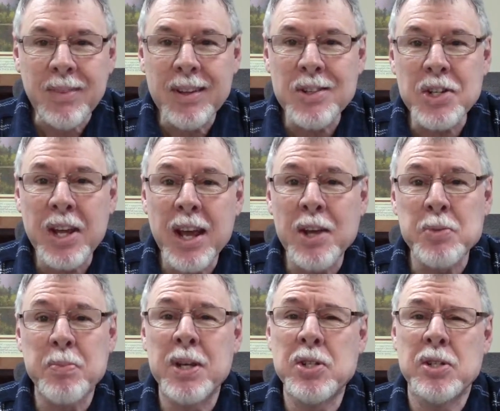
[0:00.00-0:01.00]
And she
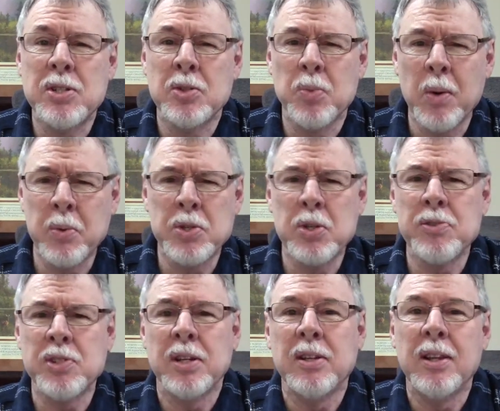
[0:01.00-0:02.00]
asked me, she says, What would you have
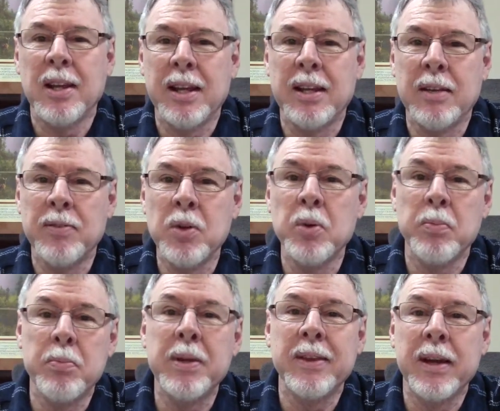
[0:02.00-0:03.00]
said to the lady if you were
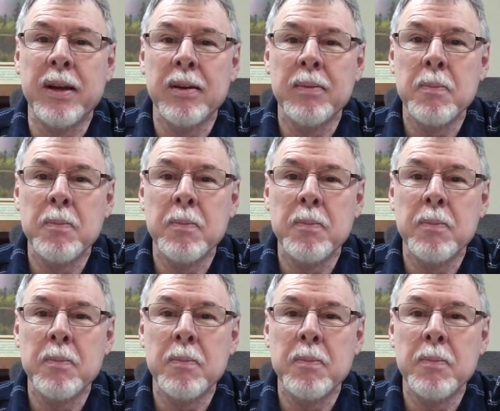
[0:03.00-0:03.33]
been there?